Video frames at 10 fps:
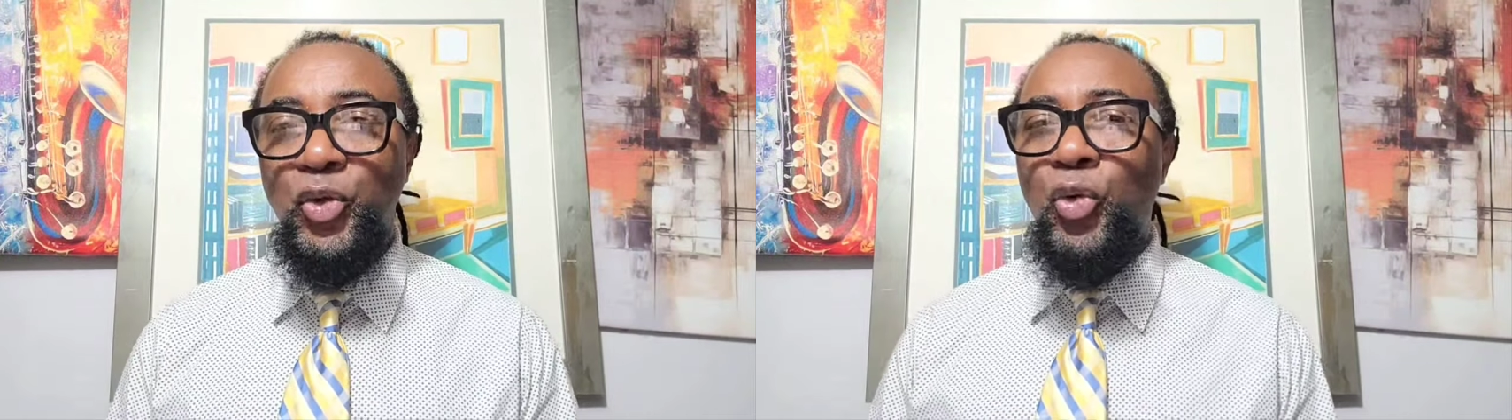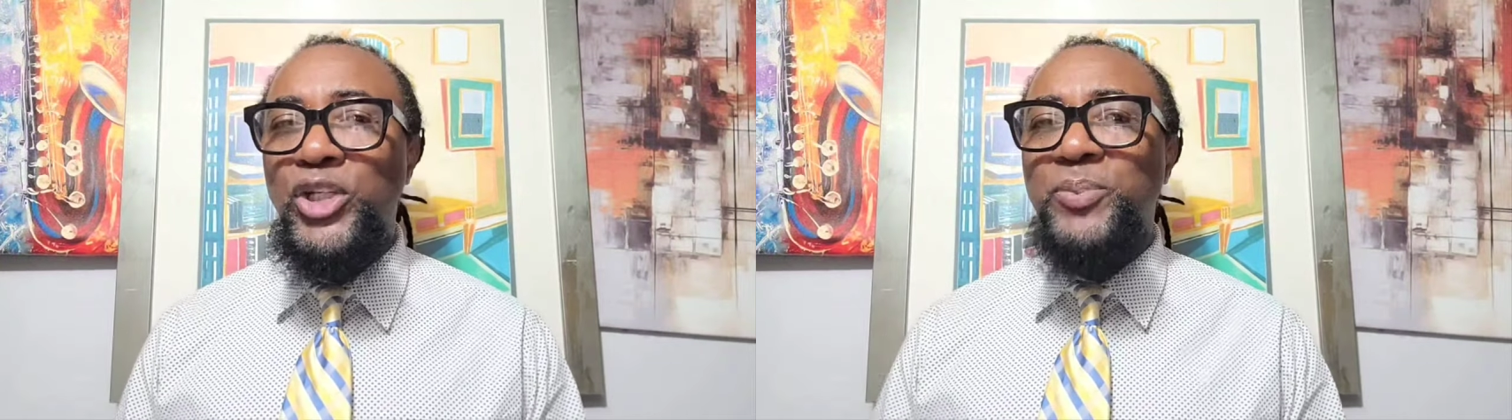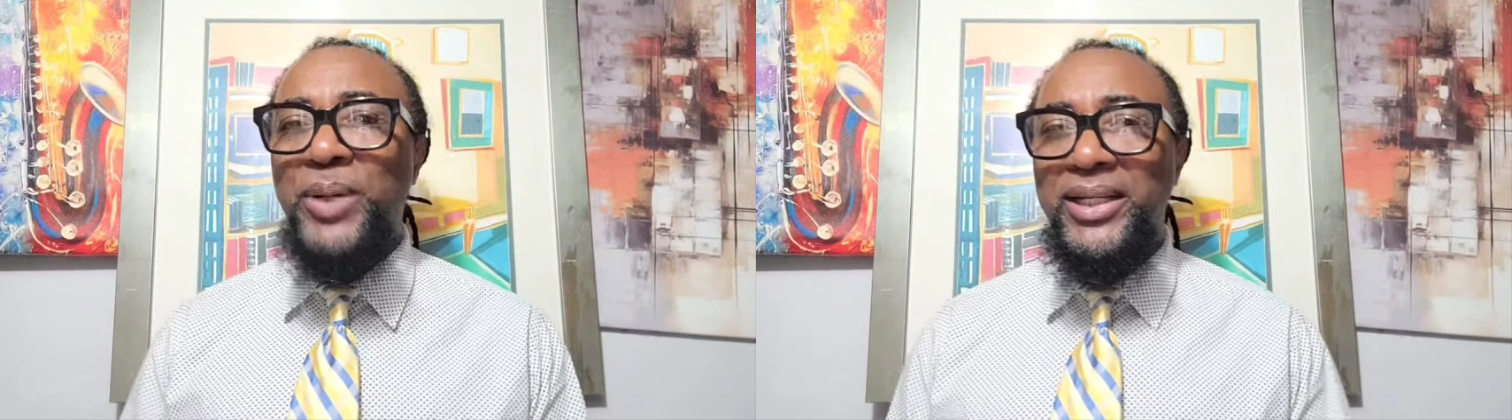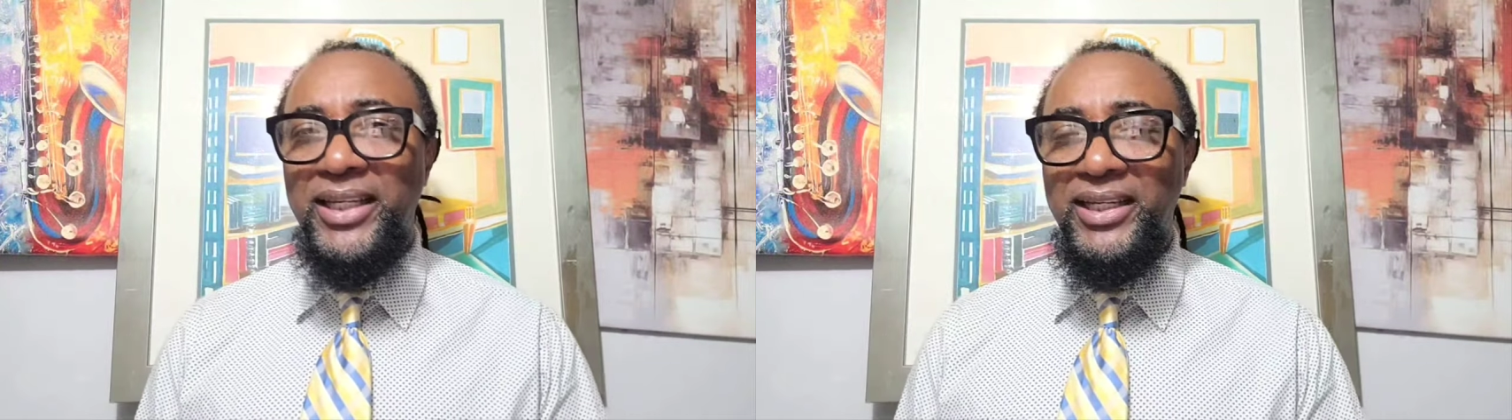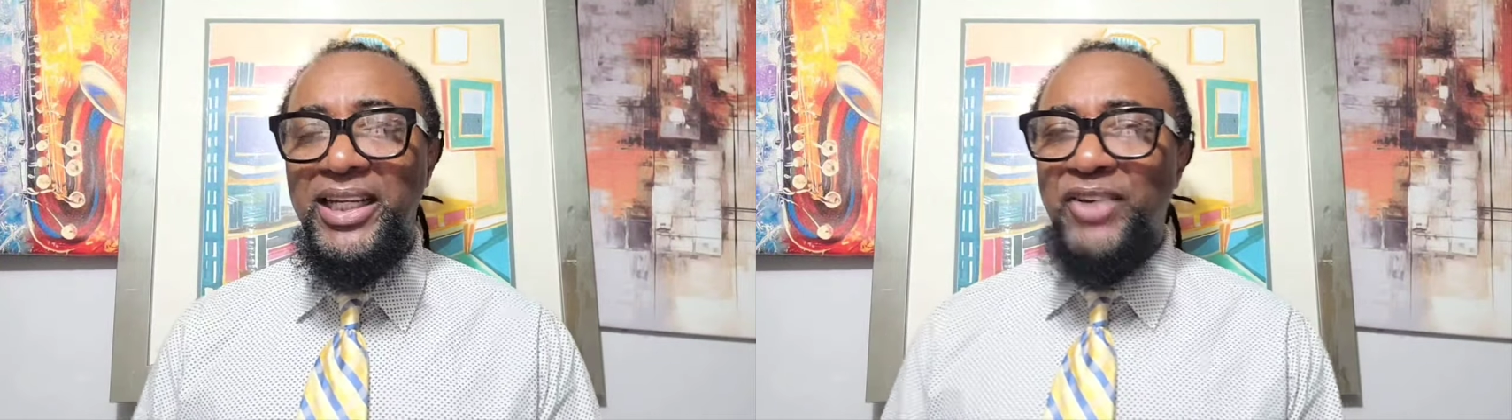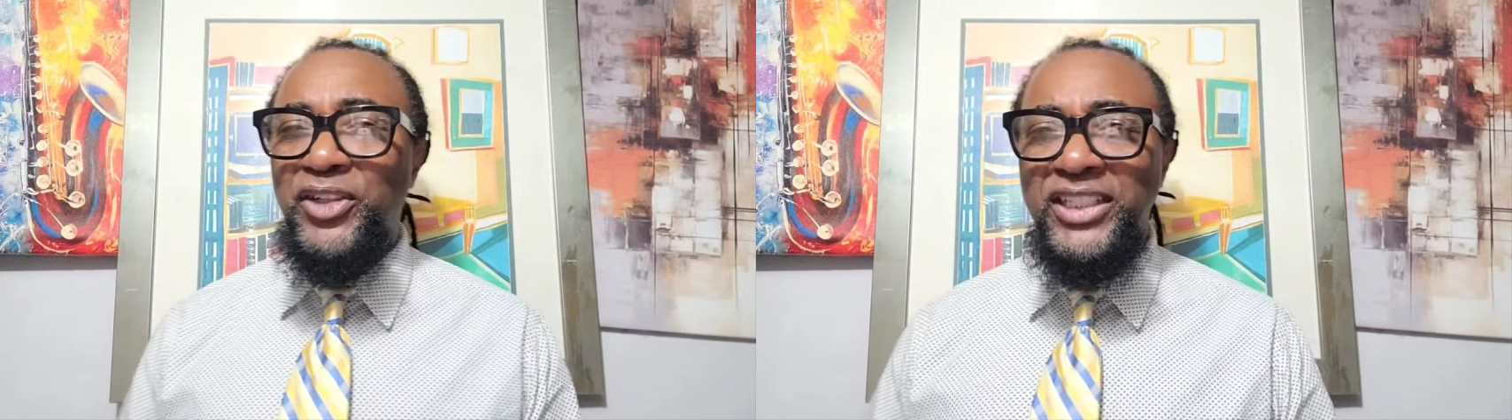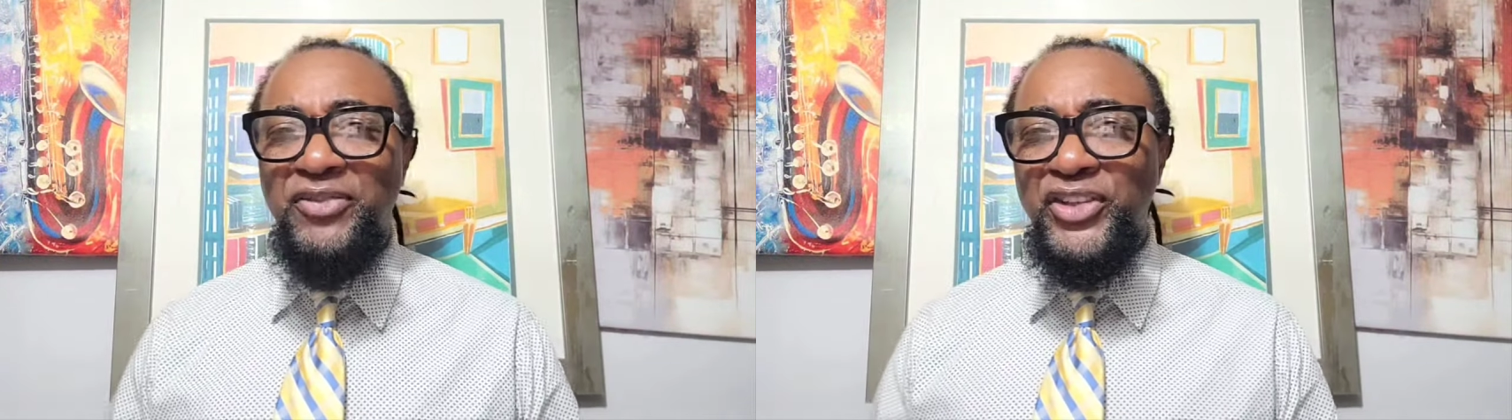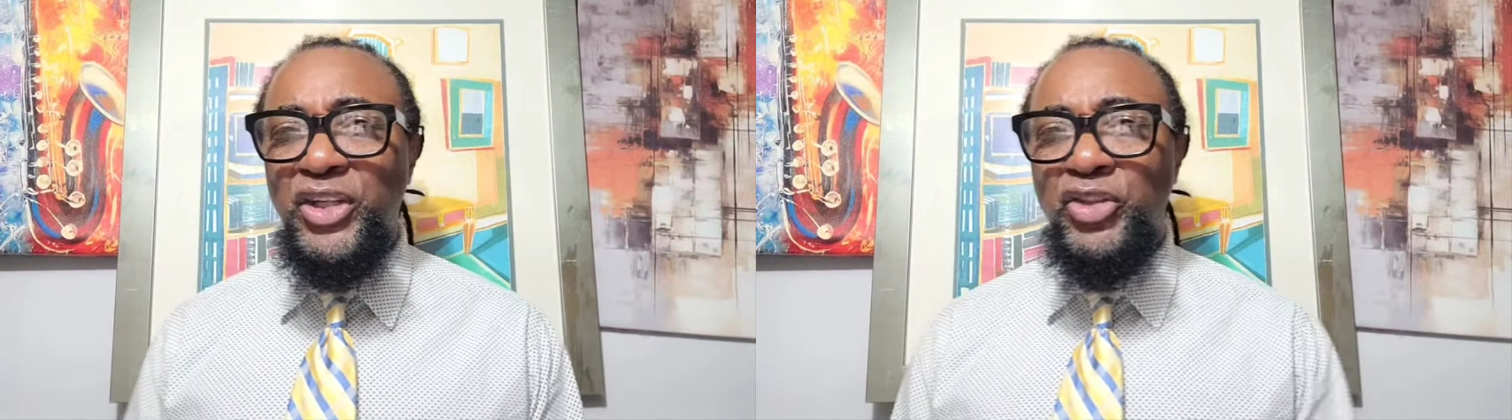Who is spending, for
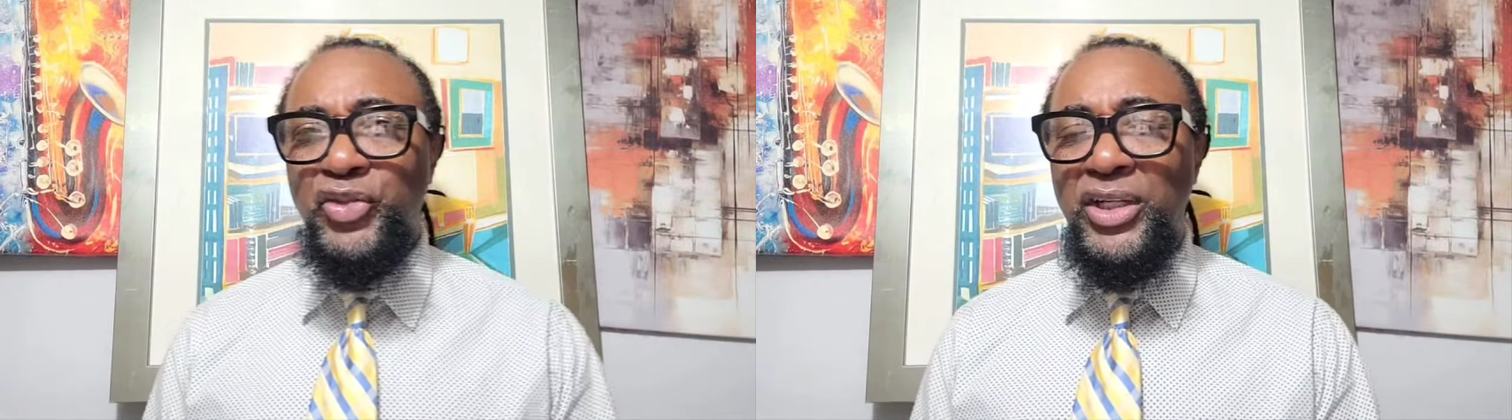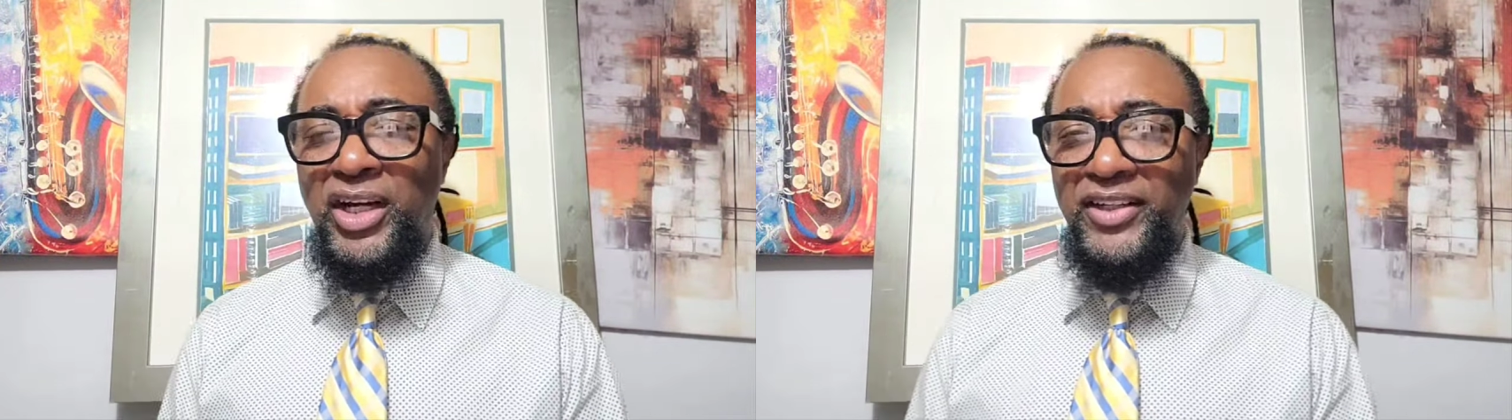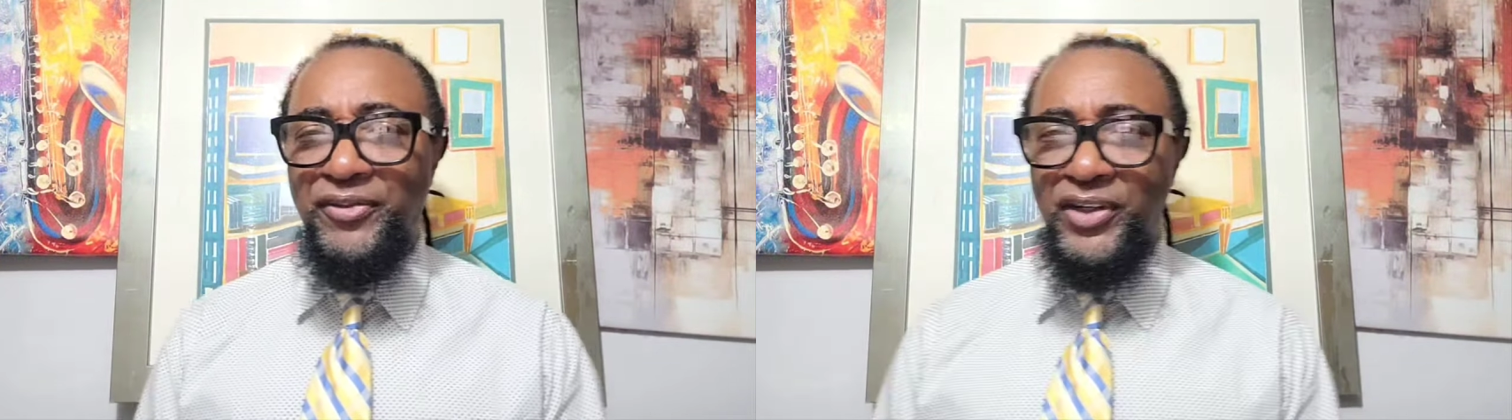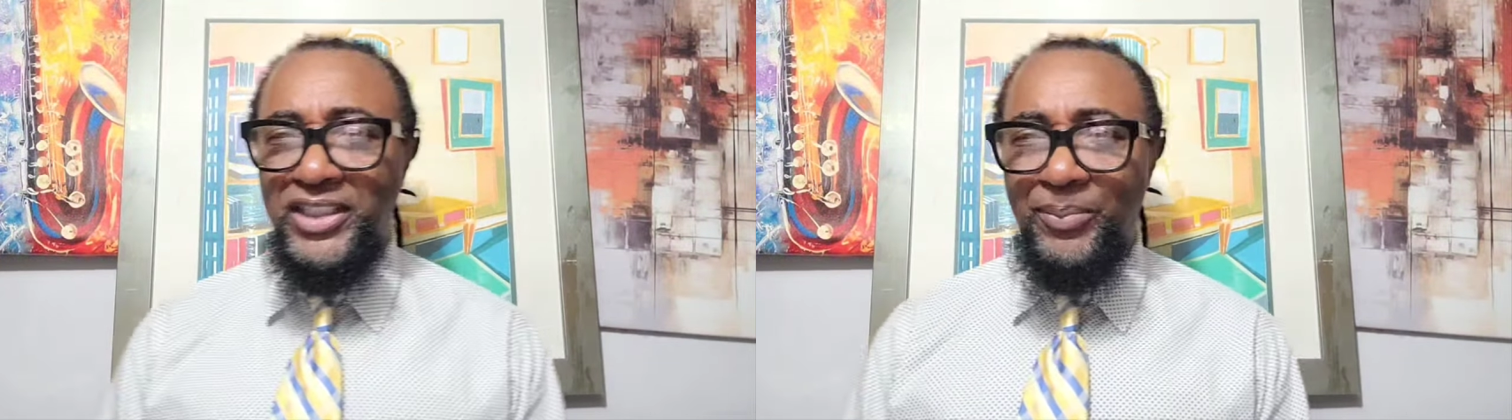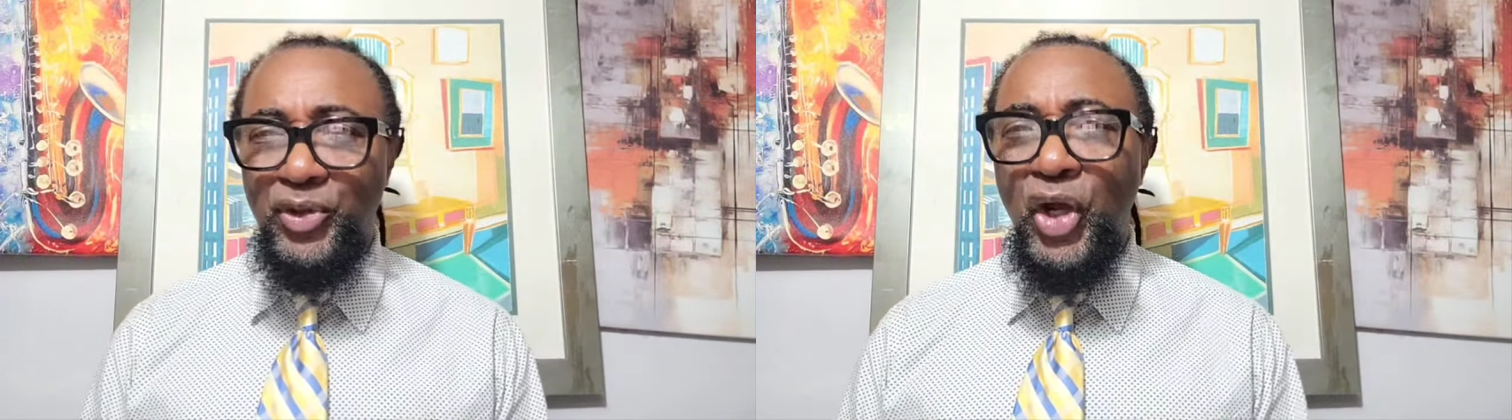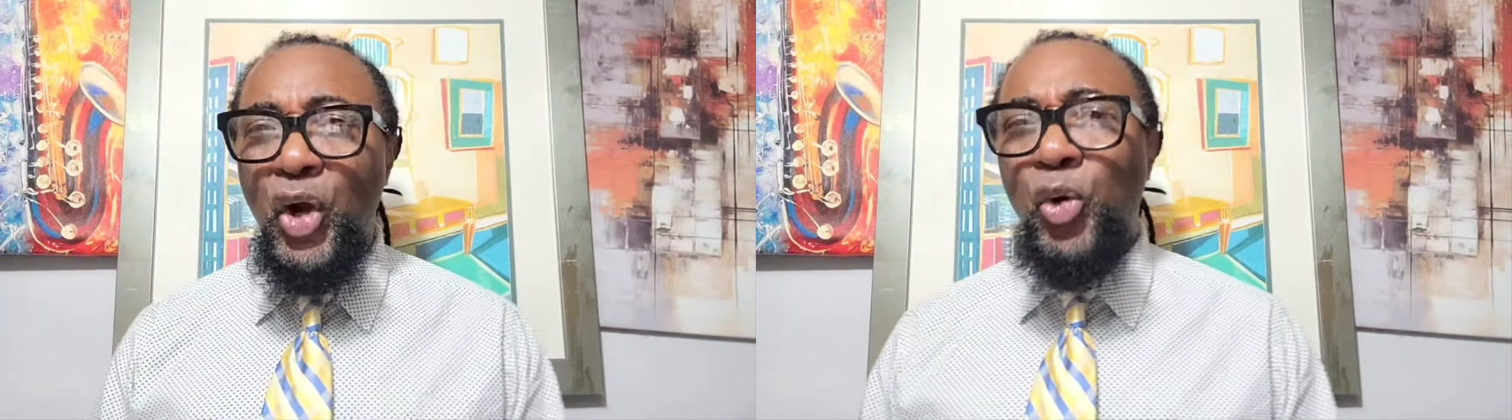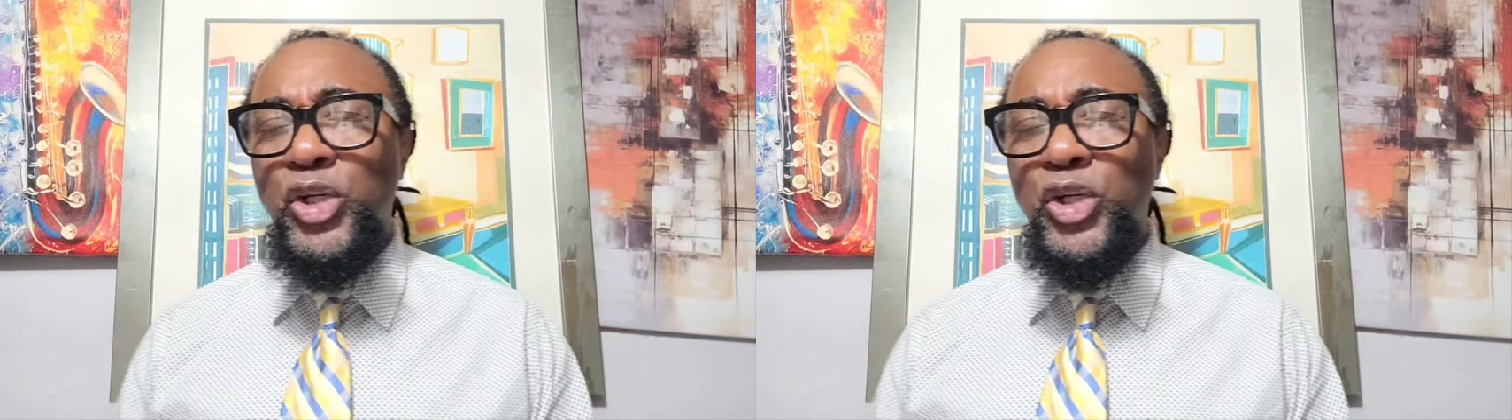say for South Trelawny, for example,